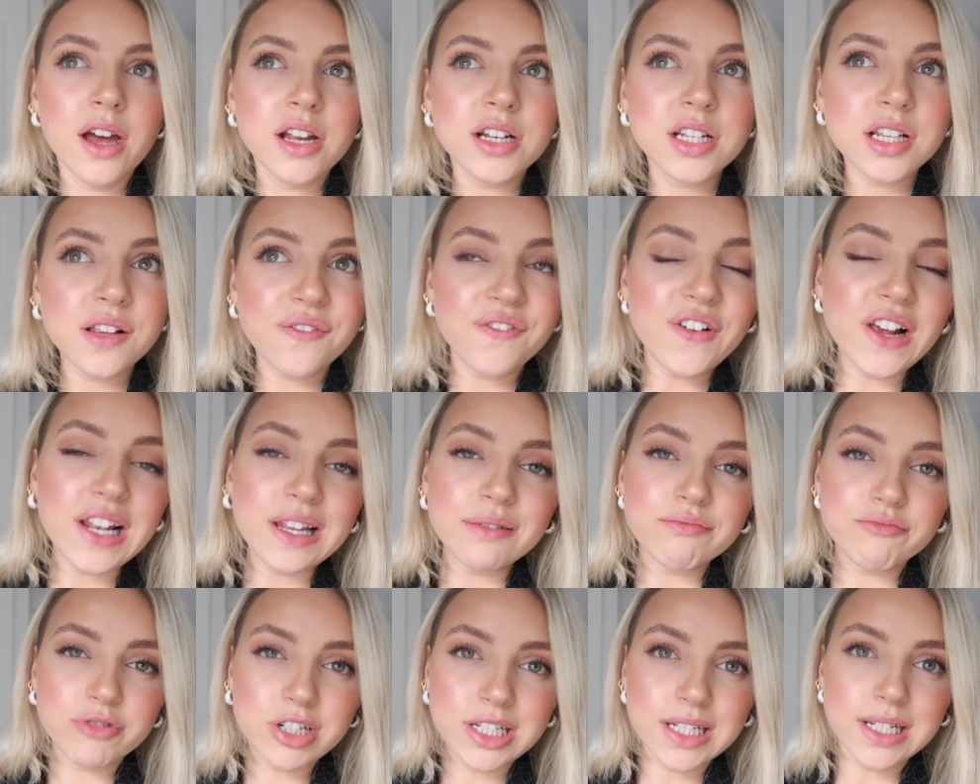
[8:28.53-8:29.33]
Just
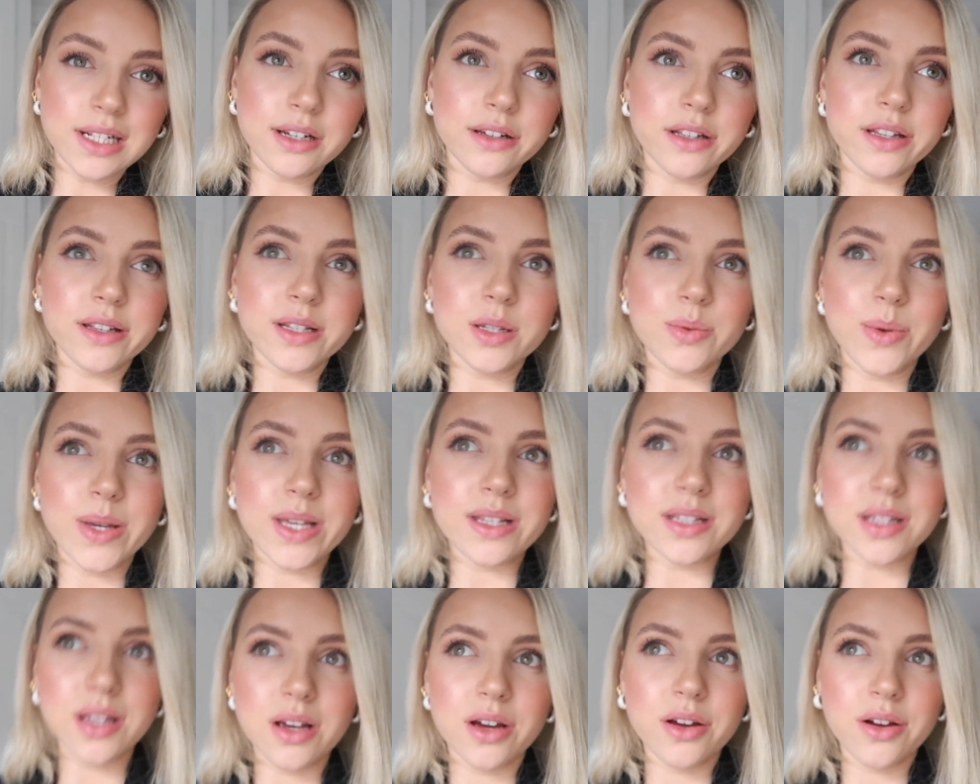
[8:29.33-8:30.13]
feeling really low this
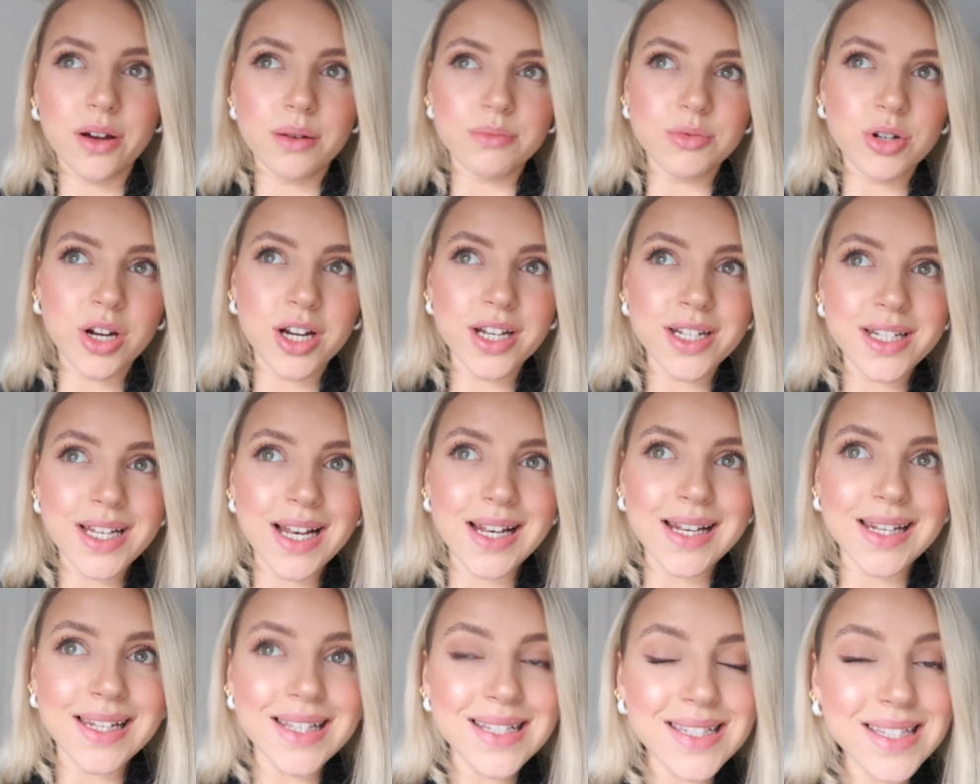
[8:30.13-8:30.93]
week, so I'm trying
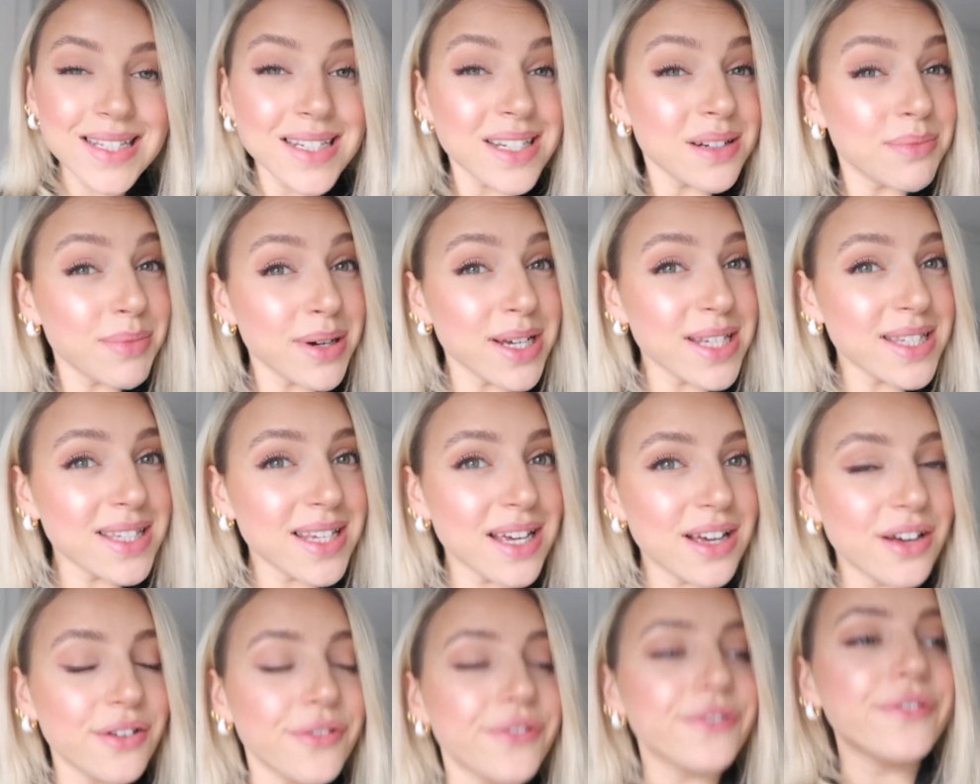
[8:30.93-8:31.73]
to listen to
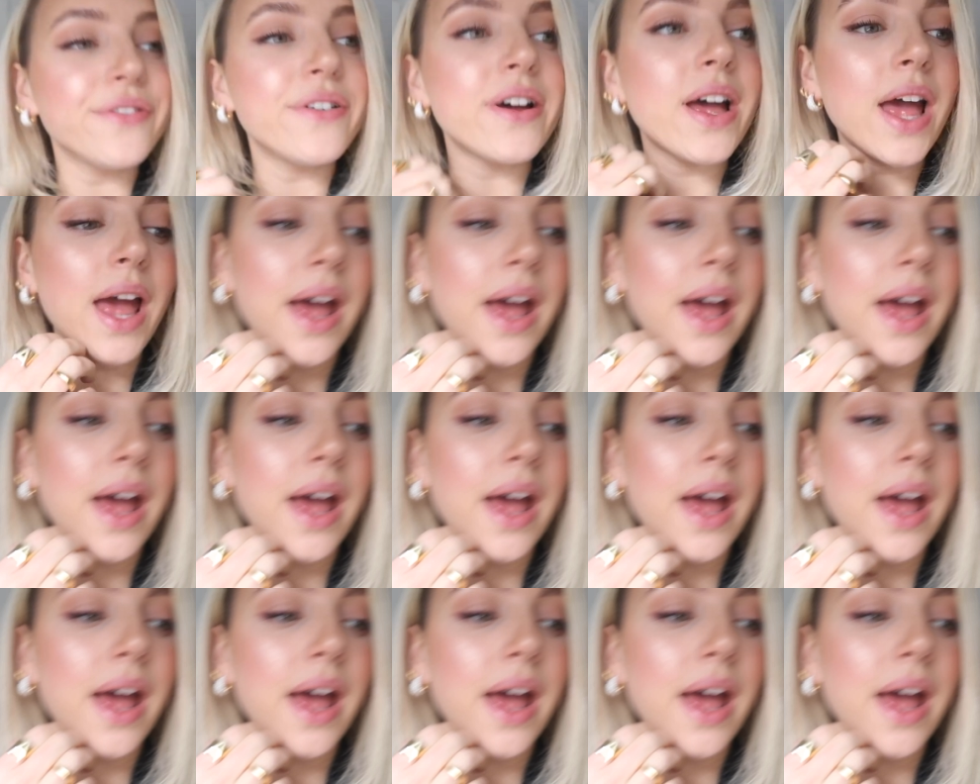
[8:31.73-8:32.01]
myself.